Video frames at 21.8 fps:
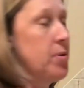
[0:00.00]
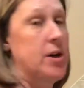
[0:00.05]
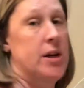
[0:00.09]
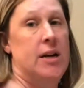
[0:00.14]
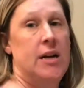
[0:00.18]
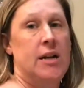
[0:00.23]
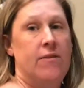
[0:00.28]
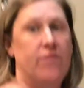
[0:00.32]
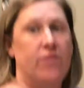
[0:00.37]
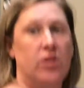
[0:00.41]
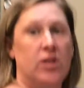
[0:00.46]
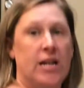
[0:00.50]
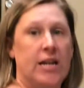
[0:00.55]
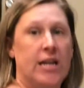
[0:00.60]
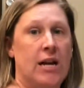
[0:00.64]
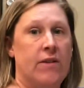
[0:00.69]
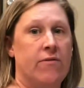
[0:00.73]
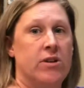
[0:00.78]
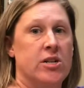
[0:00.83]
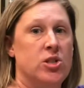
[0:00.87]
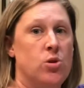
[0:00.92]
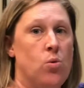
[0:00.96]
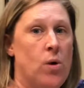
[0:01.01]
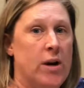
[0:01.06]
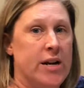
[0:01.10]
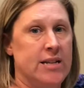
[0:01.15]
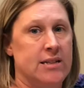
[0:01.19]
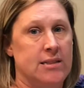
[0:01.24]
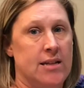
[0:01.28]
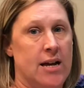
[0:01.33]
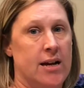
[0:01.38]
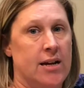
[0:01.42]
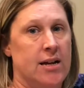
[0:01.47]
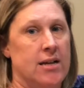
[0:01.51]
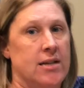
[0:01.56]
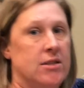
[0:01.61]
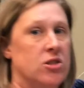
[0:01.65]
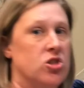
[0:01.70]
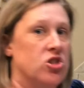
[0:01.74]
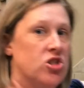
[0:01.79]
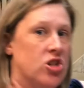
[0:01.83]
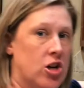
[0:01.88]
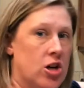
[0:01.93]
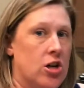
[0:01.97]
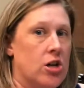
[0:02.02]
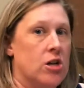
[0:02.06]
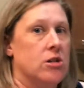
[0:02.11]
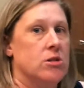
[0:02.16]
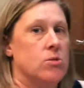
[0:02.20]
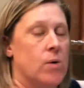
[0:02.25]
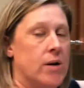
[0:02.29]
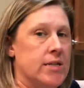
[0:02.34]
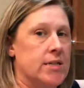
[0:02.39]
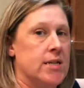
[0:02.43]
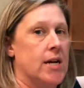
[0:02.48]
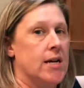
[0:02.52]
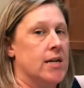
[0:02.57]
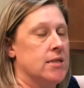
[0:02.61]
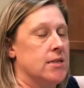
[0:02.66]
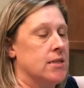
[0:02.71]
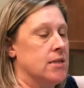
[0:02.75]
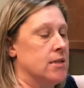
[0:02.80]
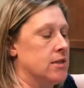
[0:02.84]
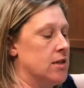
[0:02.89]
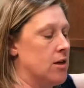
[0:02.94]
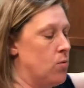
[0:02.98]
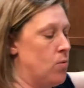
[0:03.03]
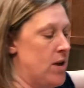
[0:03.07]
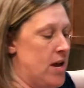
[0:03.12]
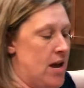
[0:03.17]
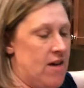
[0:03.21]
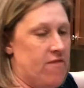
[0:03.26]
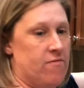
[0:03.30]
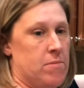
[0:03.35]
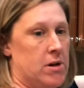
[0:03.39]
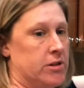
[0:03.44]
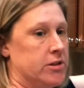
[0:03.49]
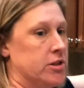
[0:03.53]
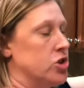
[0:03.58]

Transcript: it in for like every 20 seconds, stir 20 seconds until we have melted